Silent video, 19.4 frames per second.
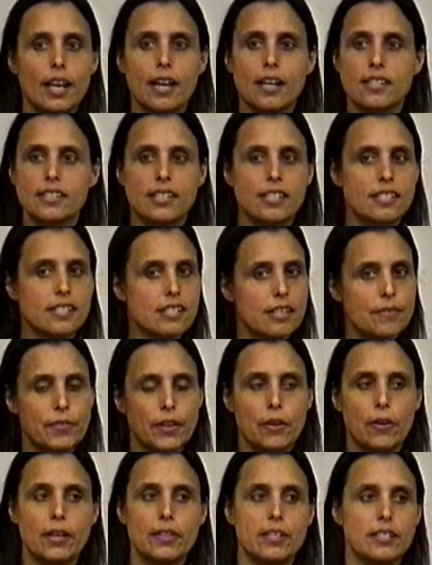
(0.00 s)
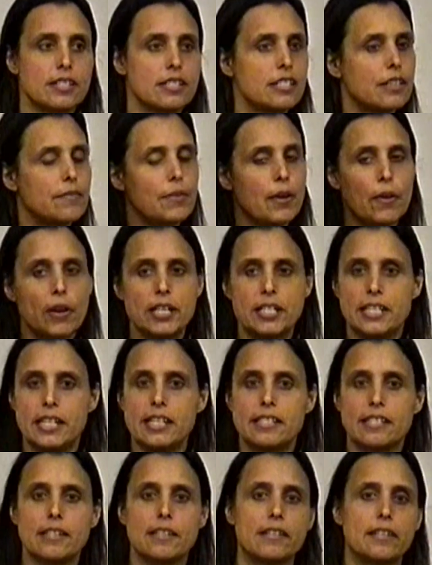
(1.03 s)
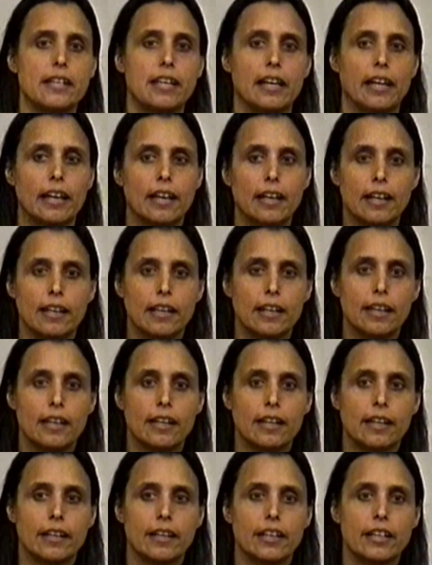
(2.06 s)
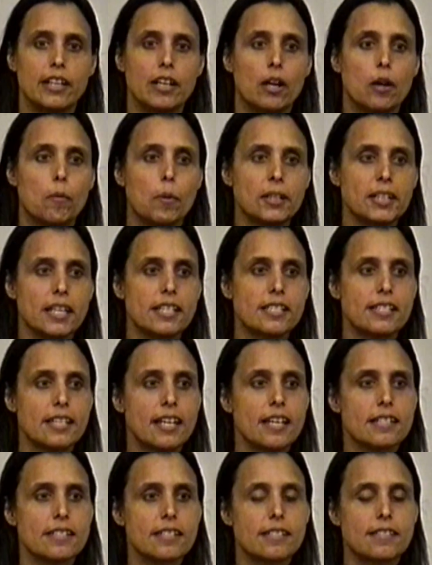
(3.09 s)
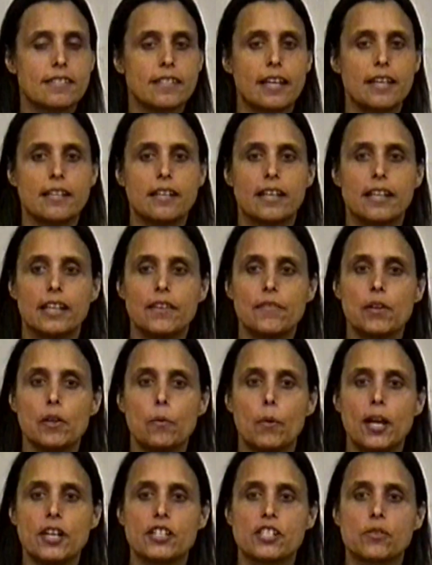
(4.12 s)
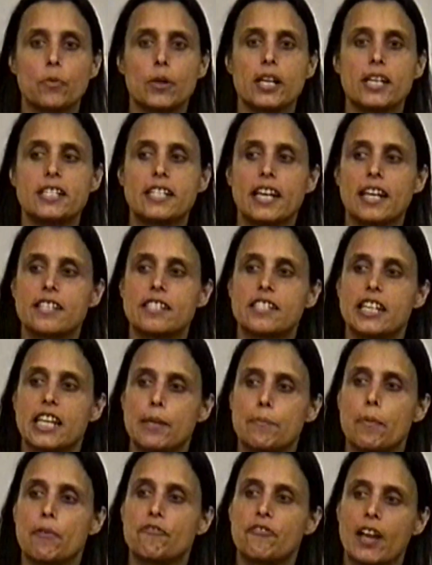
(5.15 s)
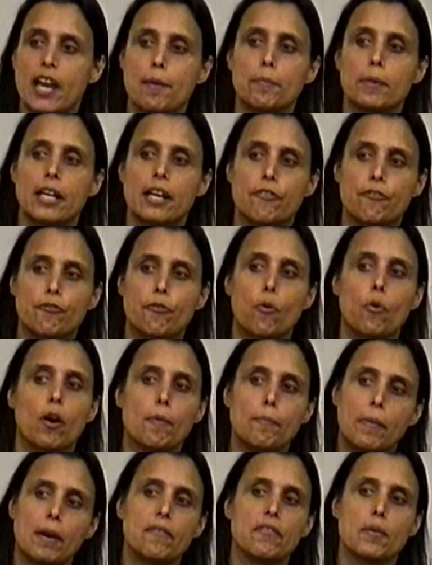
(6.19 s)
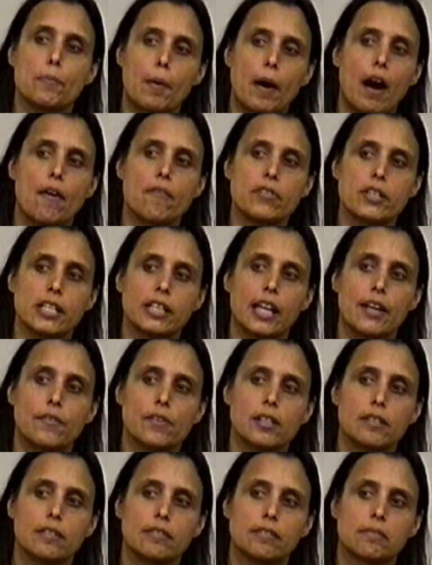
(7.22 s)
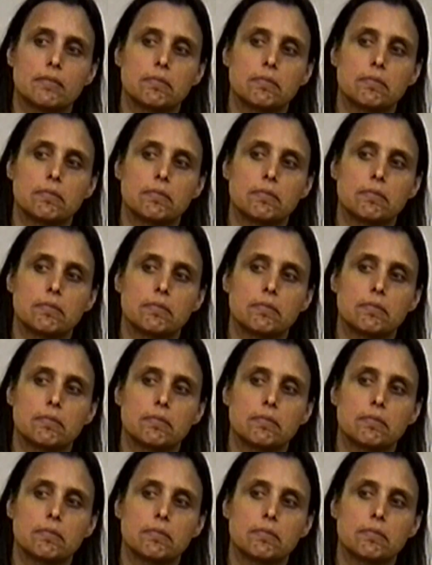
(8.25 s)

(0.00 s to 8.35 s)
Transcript: Yeah, this is a very this is a very decent thing. You know, what they say is, is that living wage is what it takes to keep a family of four above the poverty level.